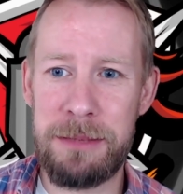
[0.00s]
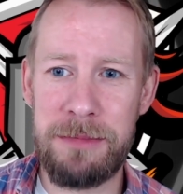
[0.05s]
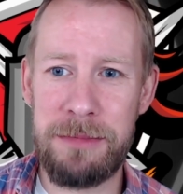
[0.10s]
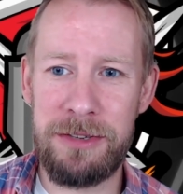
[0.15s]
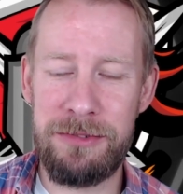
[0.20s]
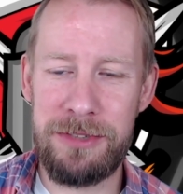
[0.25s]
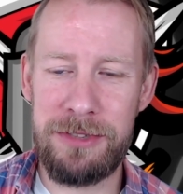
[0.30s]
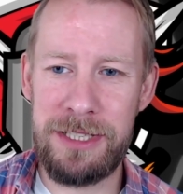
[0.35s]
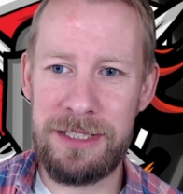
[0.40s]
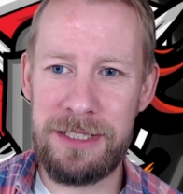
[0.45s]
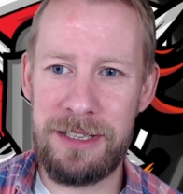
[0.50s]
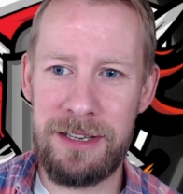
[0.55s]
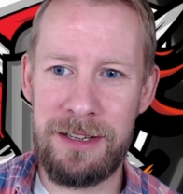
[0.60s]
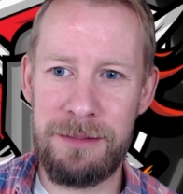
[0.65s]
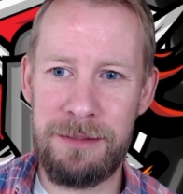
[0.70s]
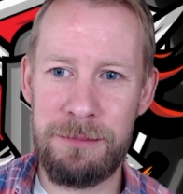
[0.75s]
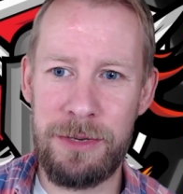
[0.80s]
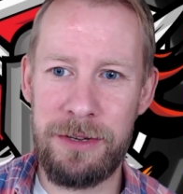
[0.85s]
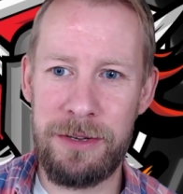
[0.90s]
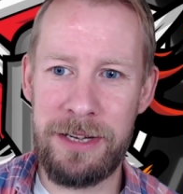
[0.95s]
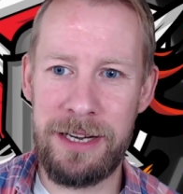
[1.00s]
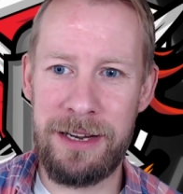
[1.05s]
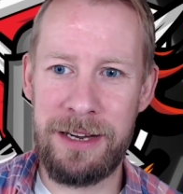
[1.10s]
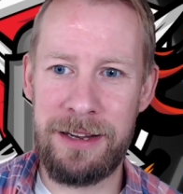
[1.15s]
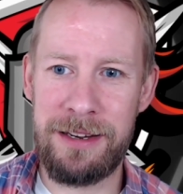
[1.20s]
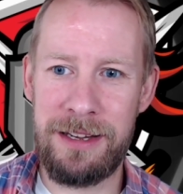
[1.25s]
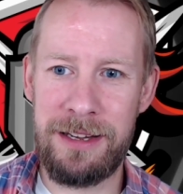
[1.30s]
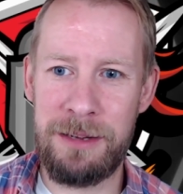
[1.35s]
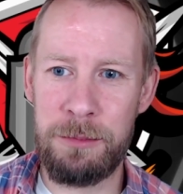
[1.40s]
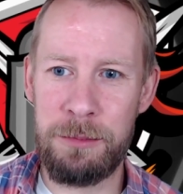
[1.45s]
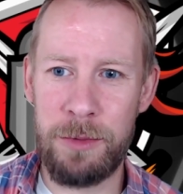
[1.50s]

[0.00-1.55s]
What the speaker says: my free time looking at it in